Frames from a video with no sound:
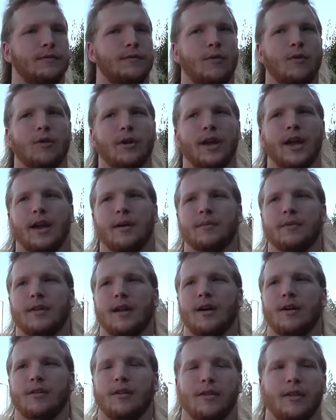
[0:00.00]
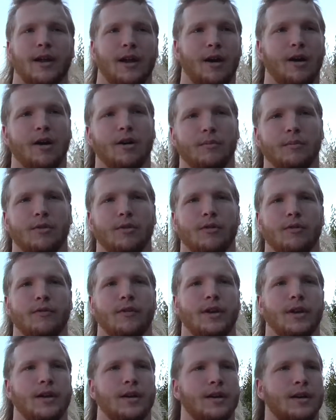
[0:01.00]
four games now that they are
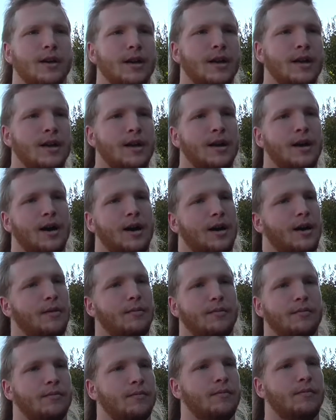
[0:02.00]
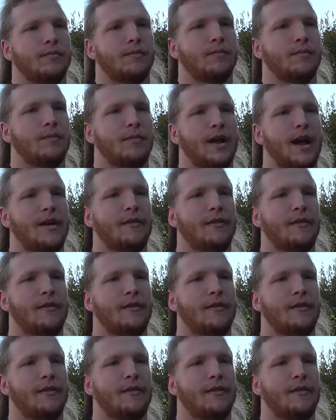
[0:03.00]
improving and um, make people.